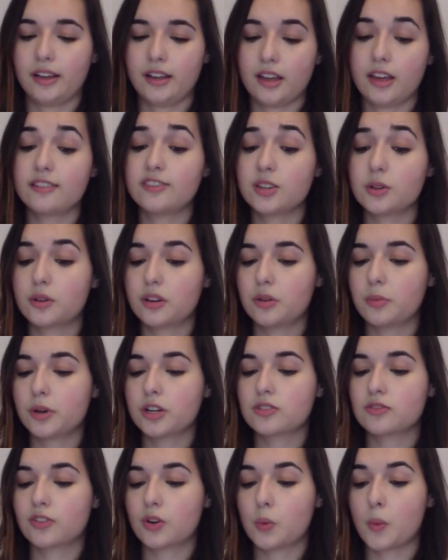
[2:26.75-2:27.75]
If you could
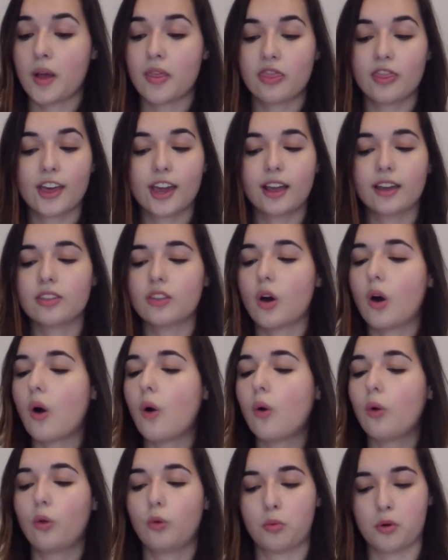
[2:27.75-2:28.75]
wish for one thing in the
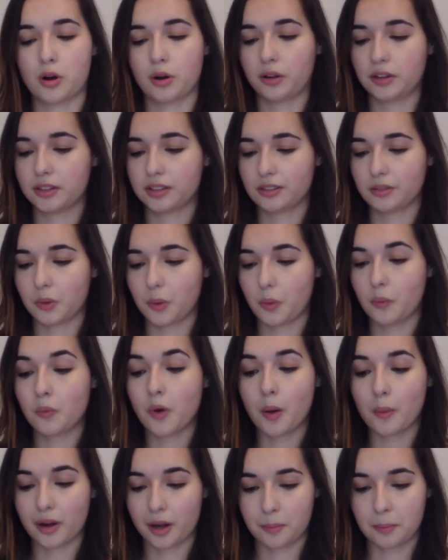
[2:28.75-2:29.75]
whole world,
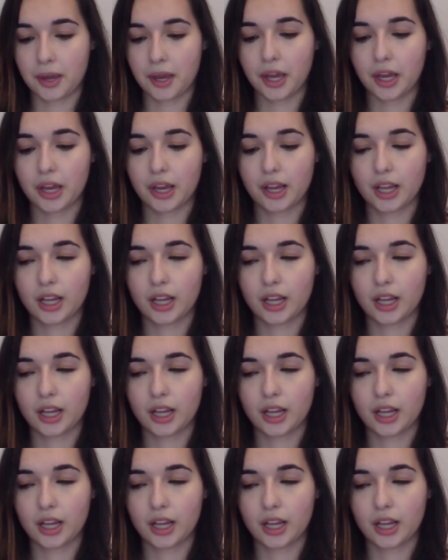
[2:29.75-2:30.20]
what would it be?